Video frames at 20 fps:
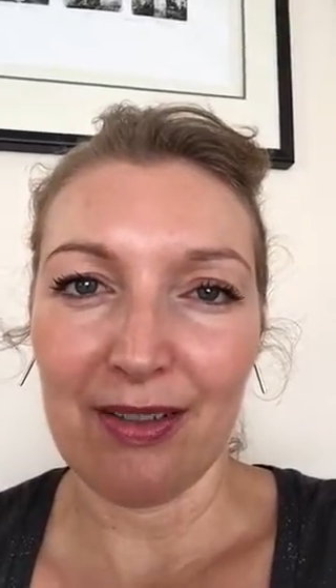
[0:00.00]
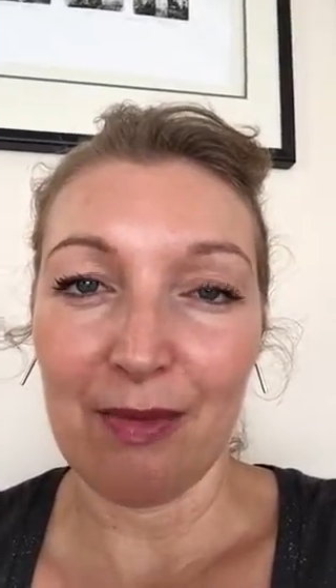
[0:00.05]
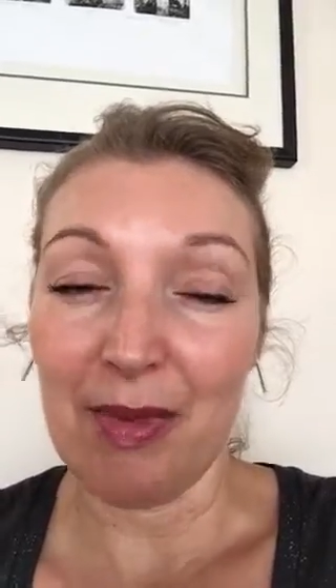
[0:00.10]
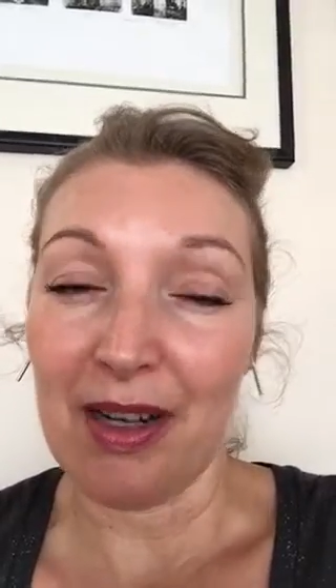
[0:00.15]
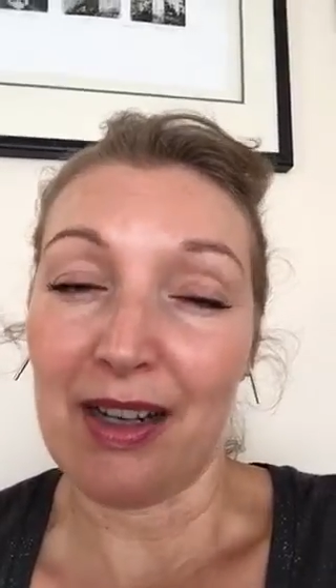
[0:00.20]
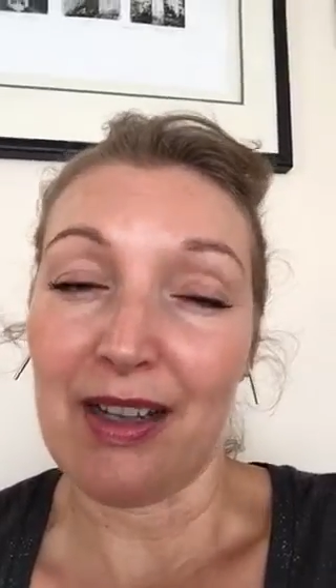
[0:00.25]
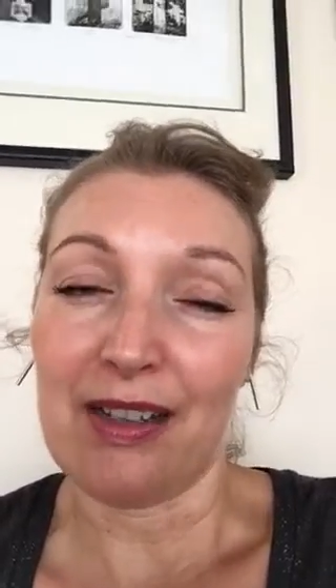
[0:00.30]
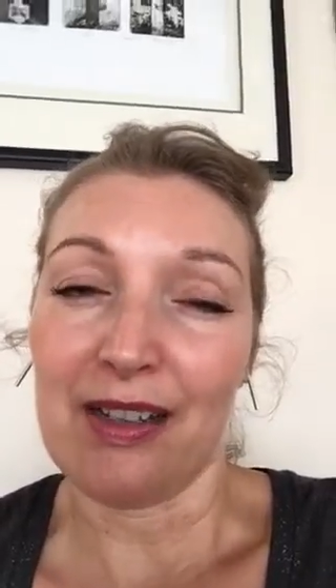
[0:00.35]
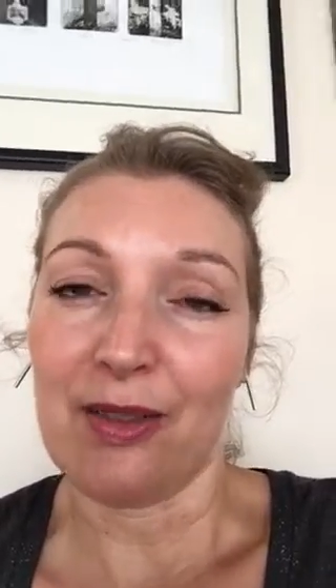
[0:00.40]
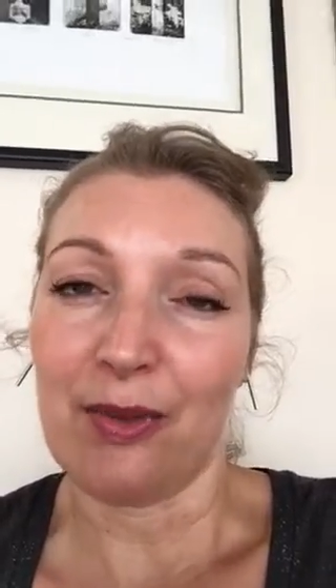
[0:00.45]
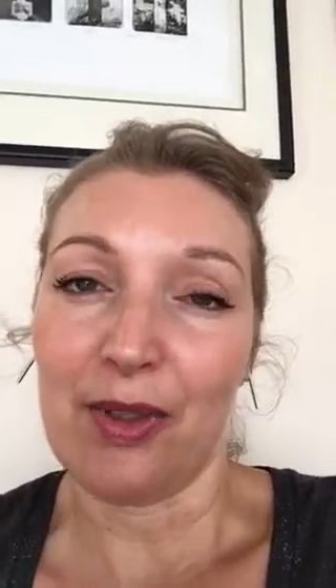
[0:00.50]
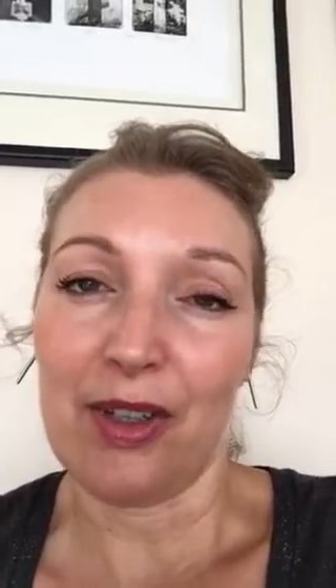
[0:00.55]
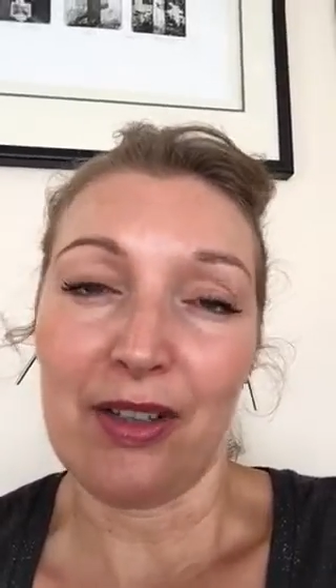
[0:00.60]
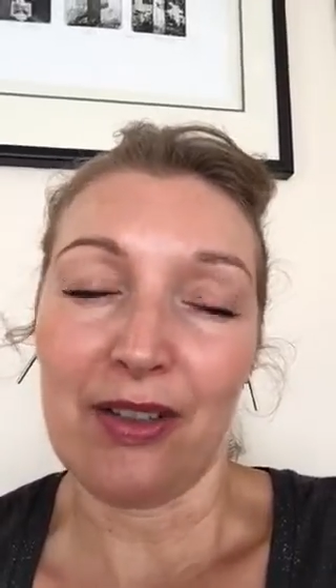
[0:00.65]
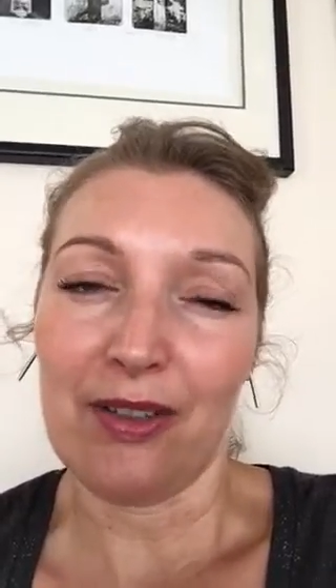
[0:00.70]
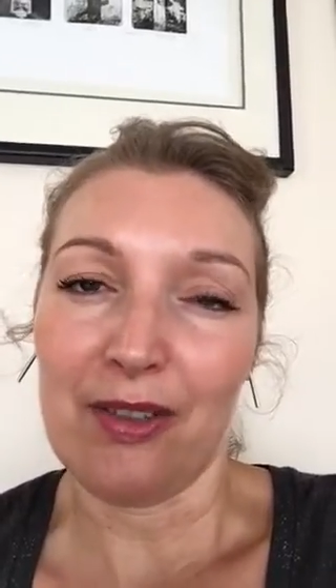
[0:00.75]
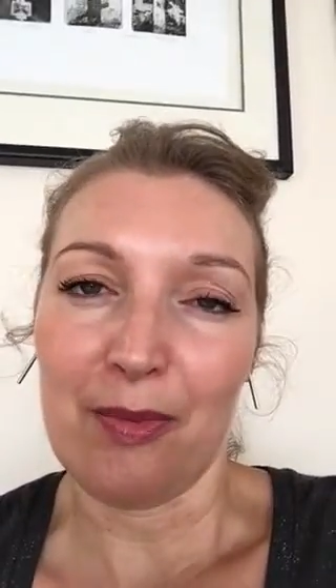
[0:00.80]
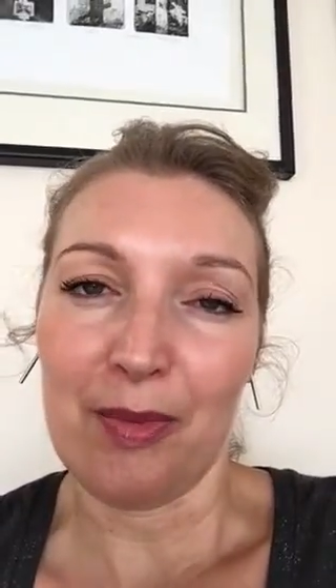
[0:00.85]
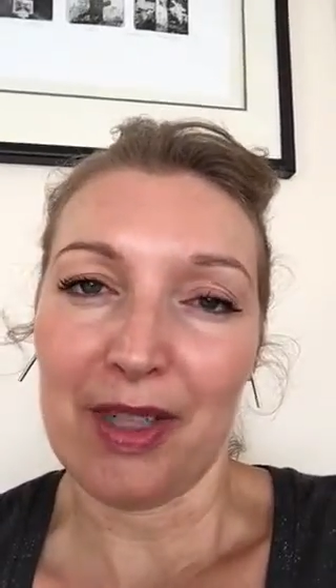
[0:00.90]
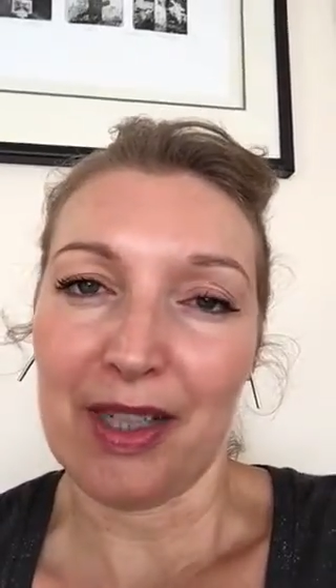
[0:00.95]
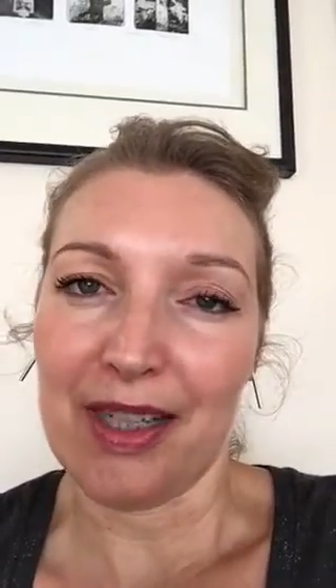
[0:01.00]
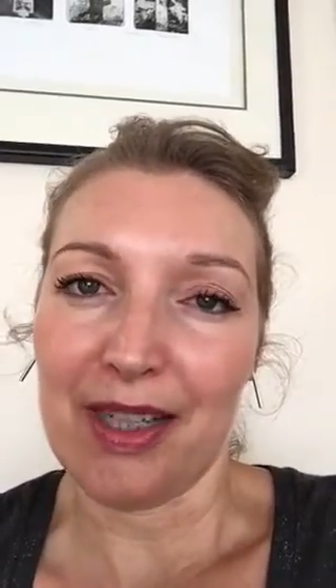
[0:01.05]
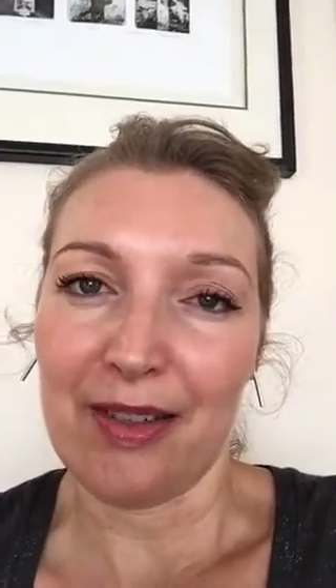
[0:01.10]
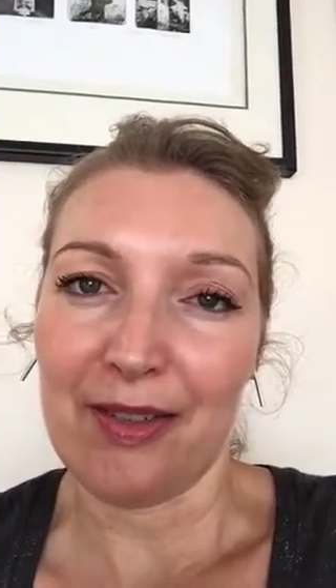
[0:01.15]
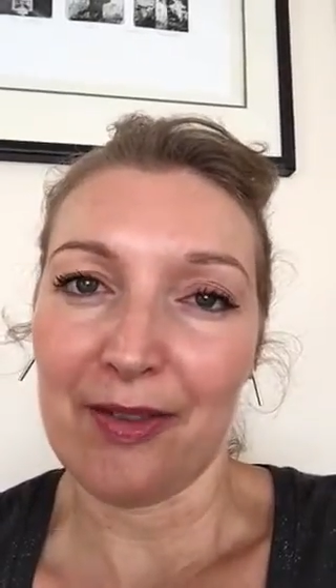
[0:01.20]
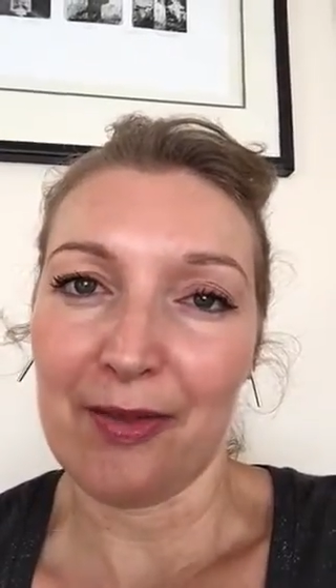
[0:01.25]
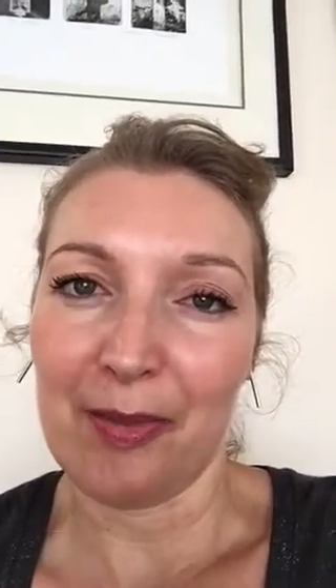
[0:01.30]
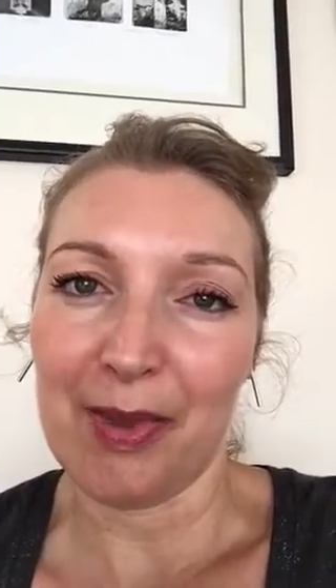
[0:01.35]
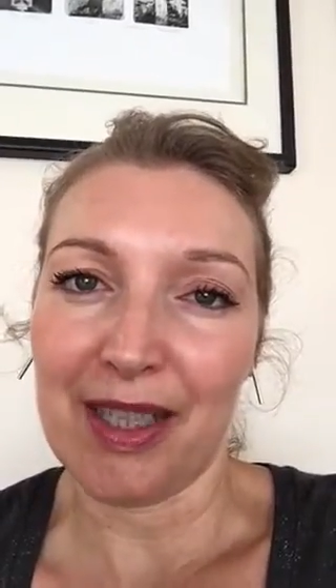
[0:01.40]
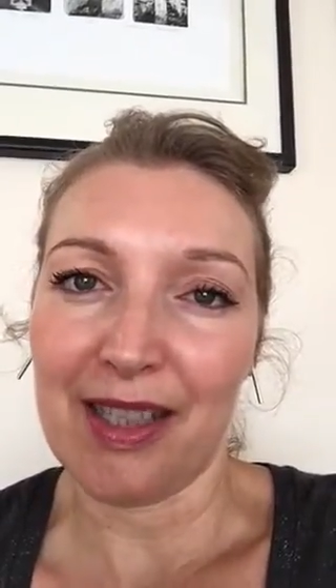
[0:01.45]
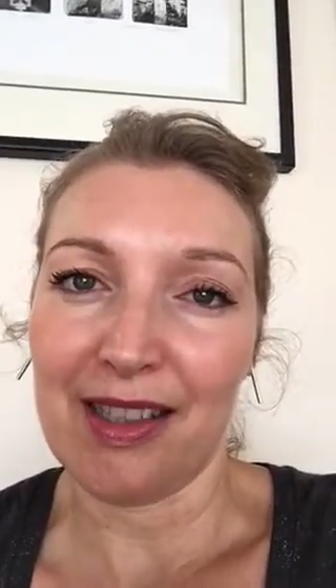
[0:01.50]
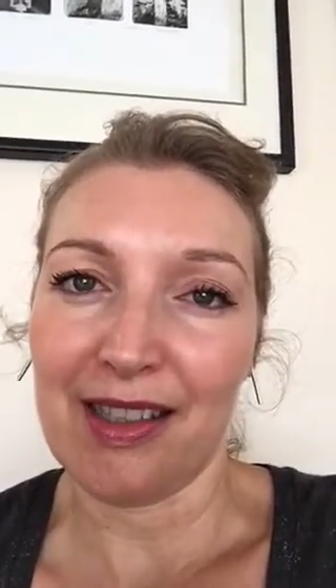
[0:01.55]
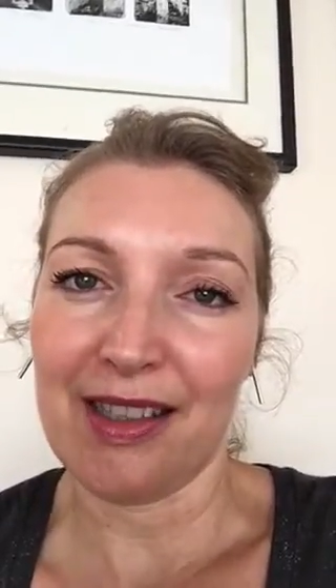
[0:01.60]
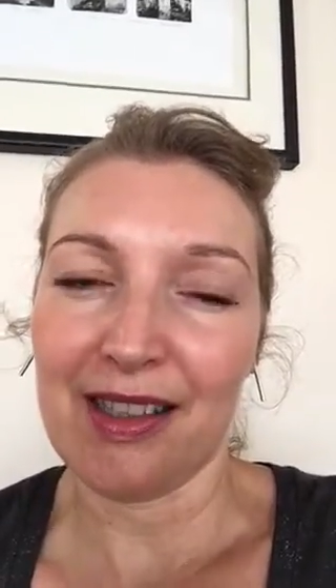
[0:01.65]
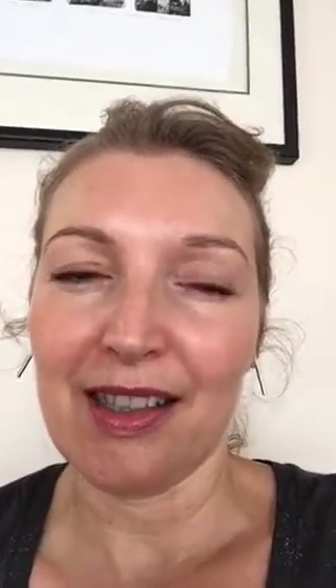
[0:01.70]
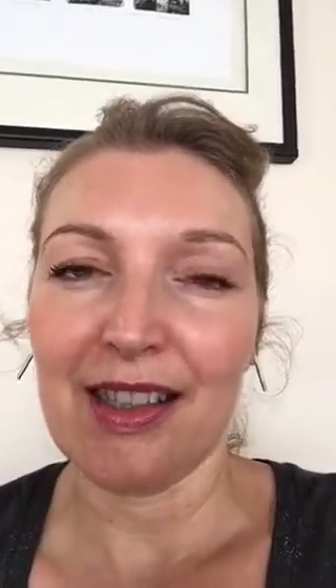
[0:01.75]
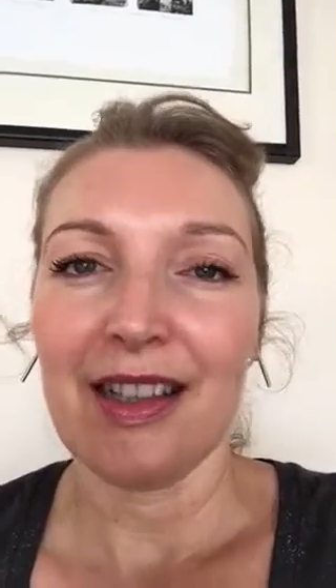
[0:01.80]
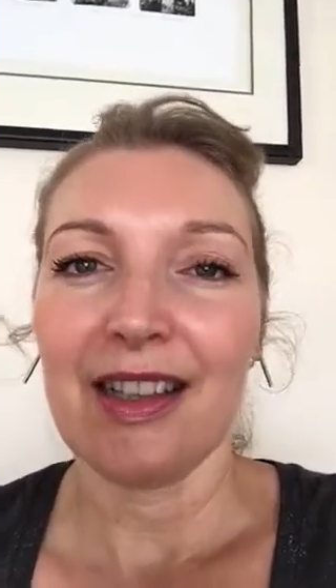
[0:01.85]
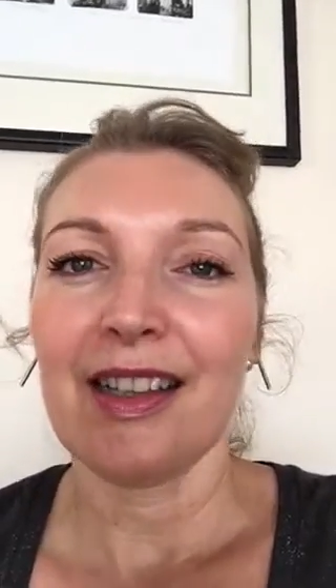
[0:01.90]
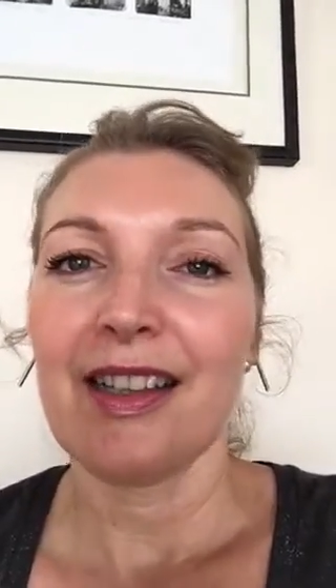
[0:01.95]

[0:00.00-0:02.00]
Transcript: I mean, I still don't do them enough, but